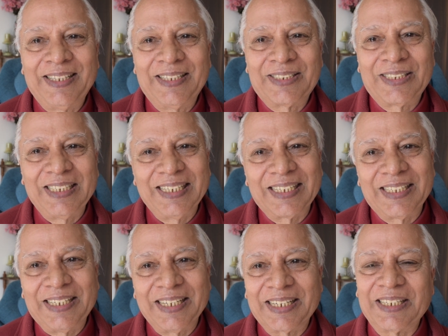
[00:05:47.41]

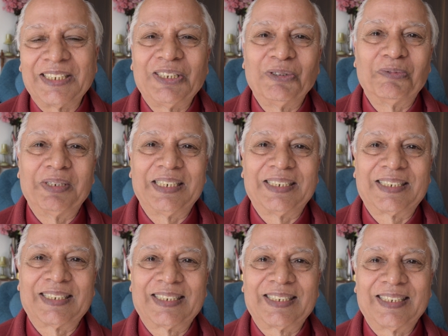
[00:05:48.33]
seeing their
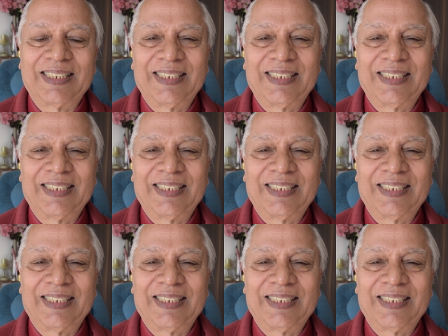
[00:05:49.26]
achievements.